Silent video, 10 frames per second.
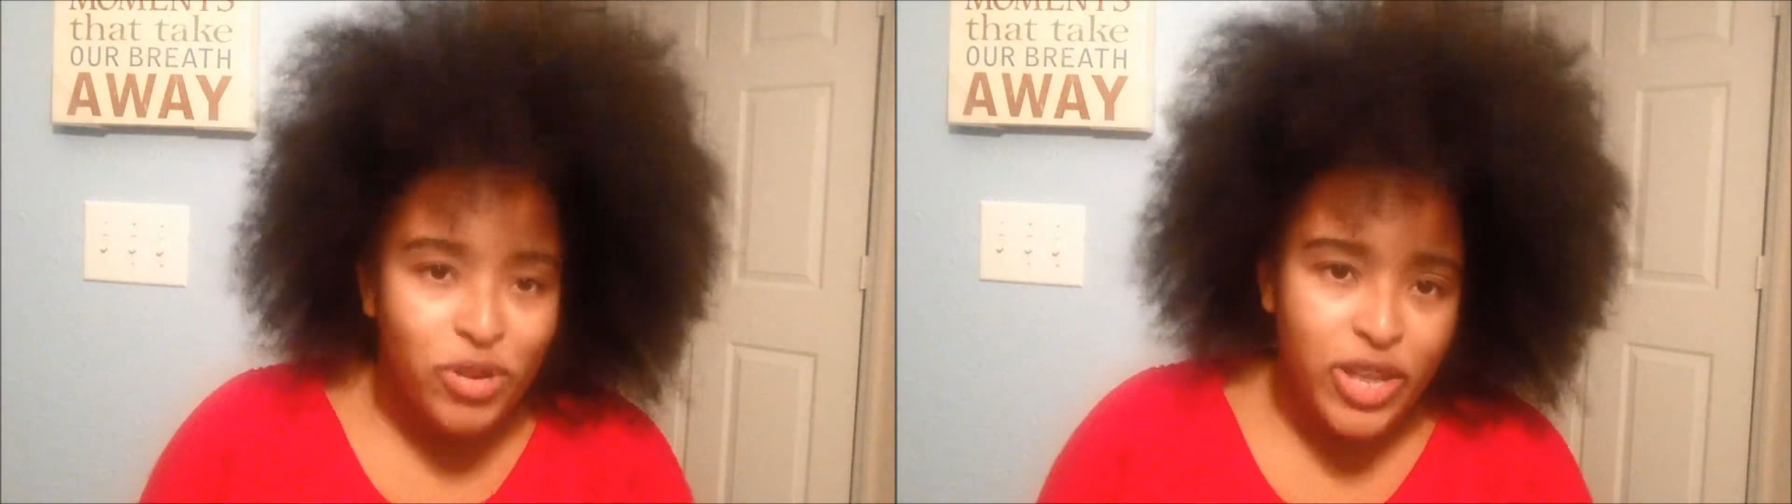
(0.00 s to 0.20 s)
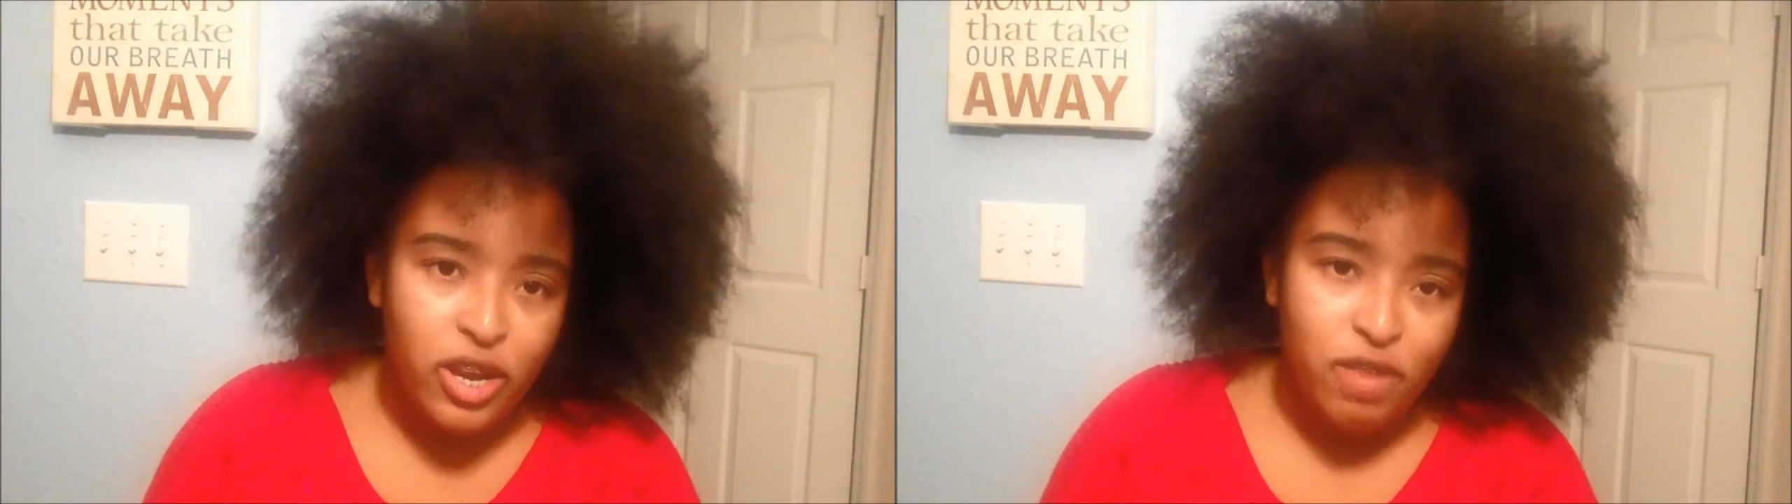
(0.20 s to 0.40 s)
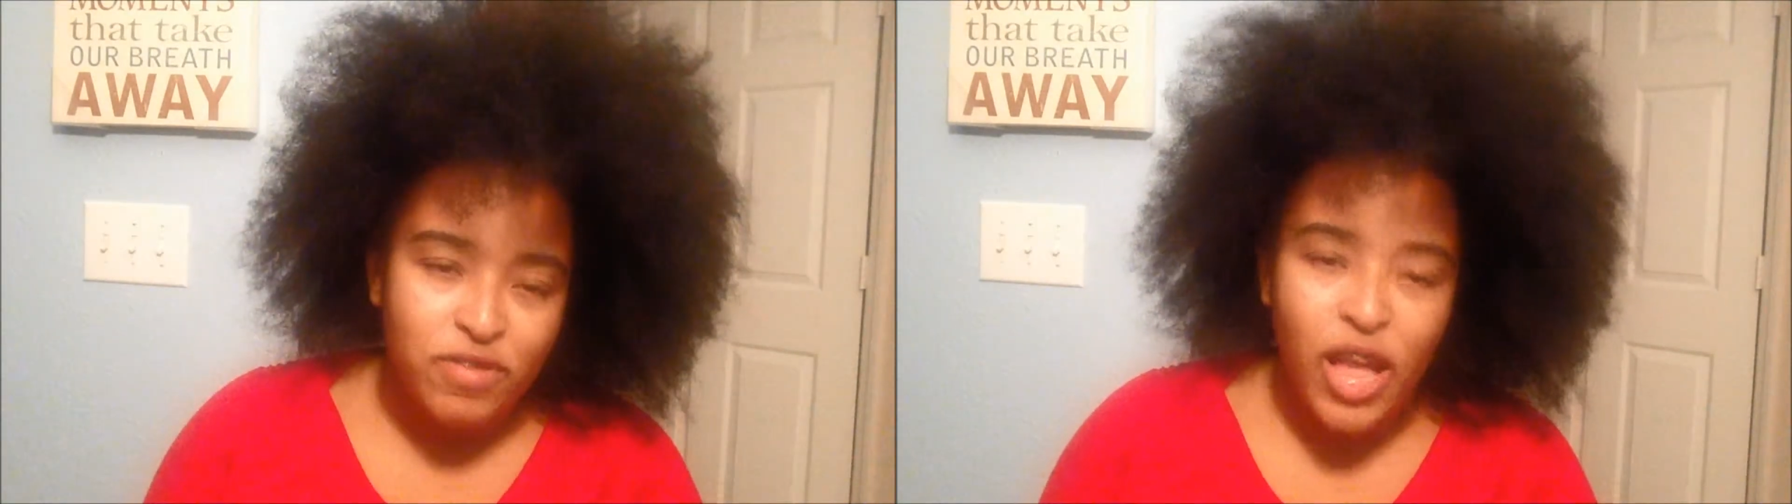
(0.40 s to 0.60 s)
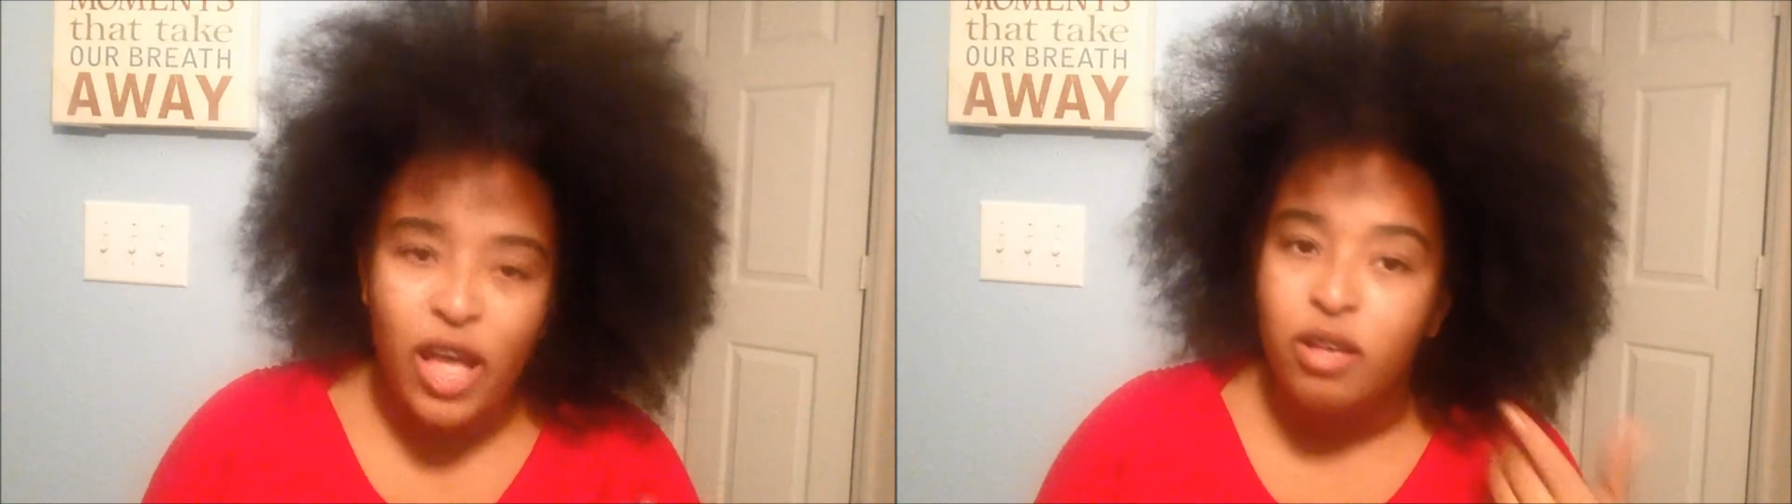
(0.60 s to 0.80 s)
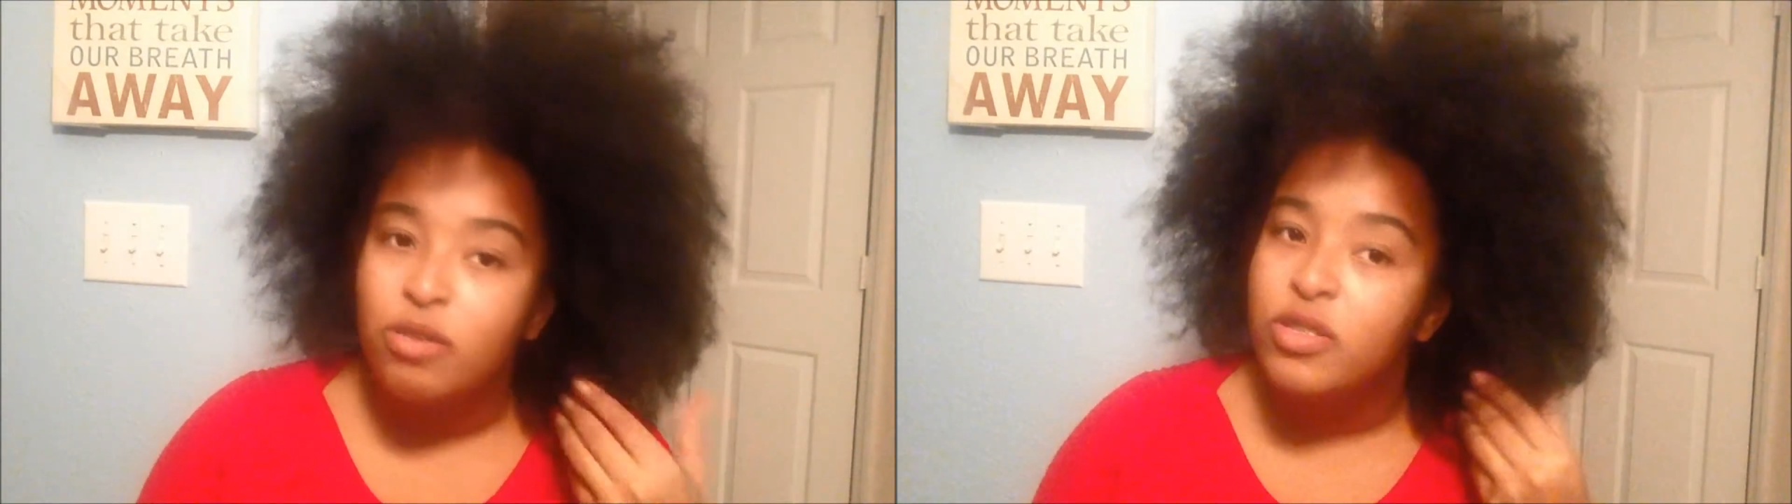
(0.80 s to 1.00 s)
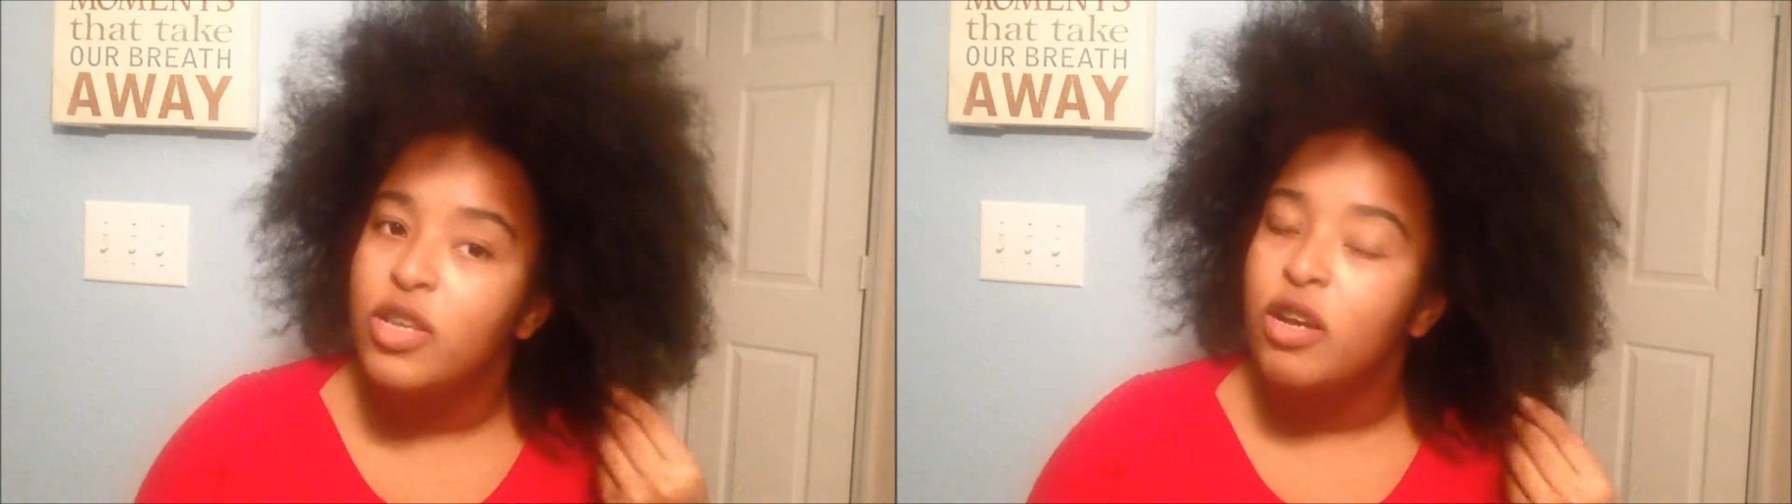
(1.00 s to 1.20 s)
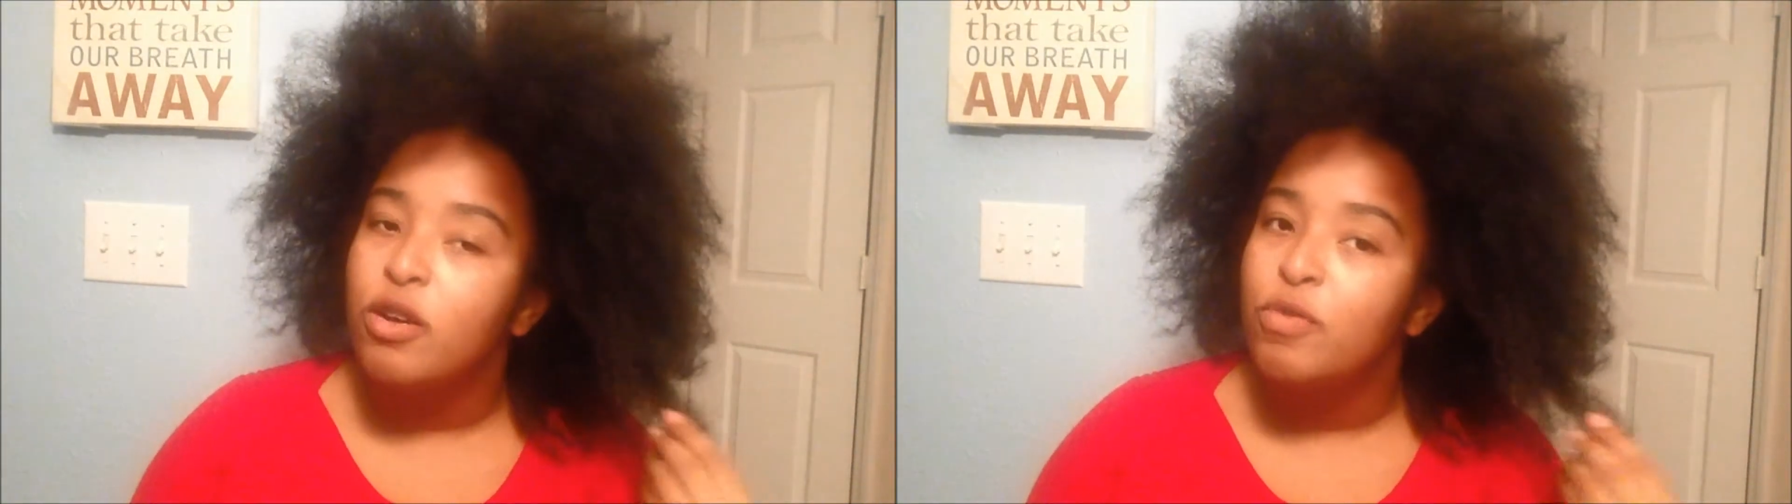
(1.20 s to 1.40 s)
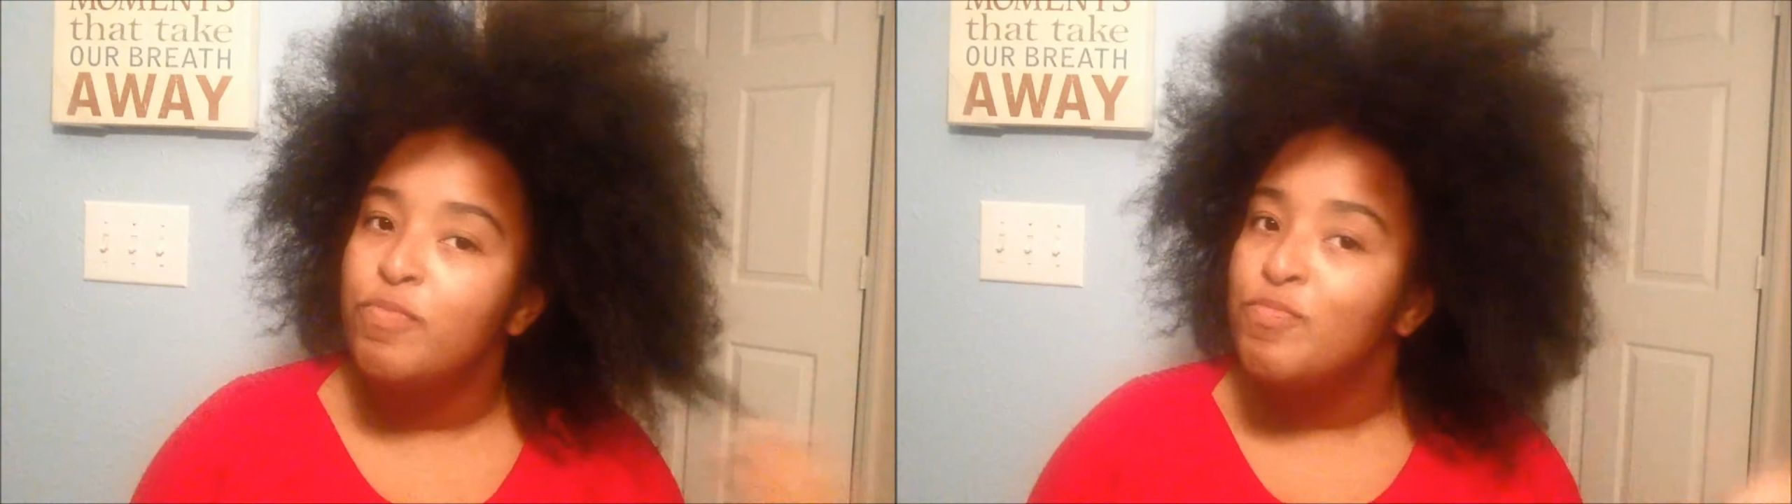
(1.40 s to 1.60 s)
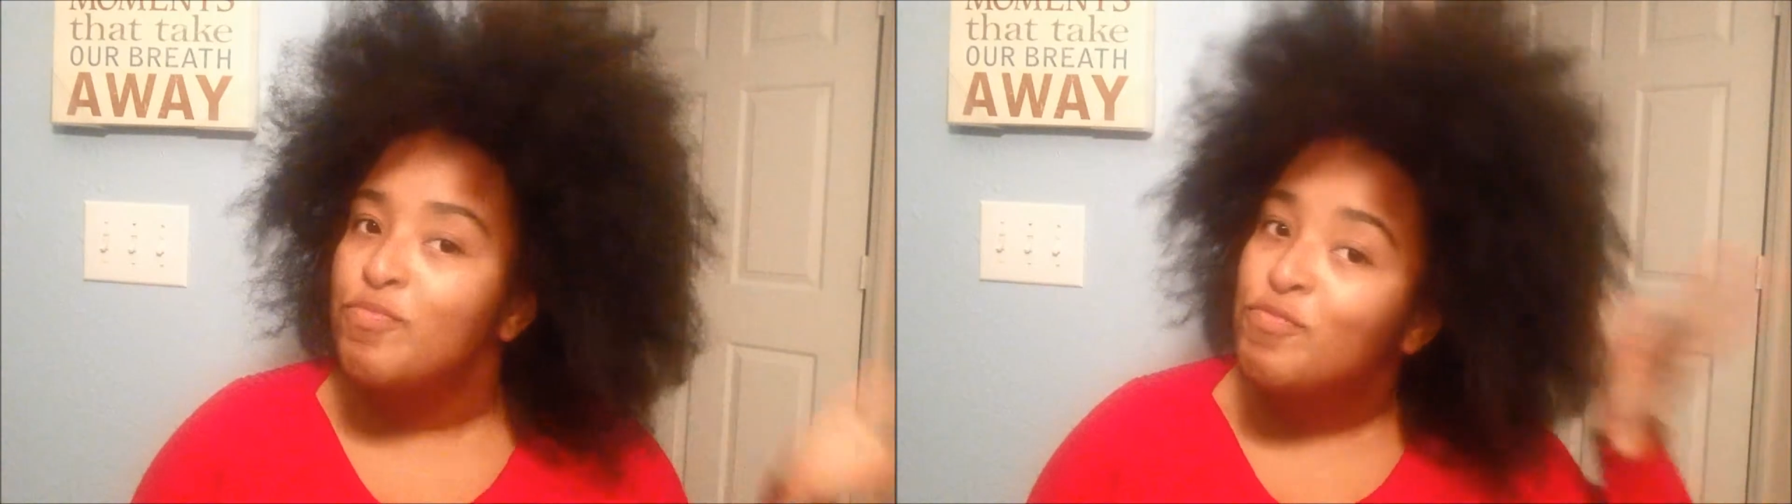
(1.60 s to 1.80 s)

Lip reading: protective styles. So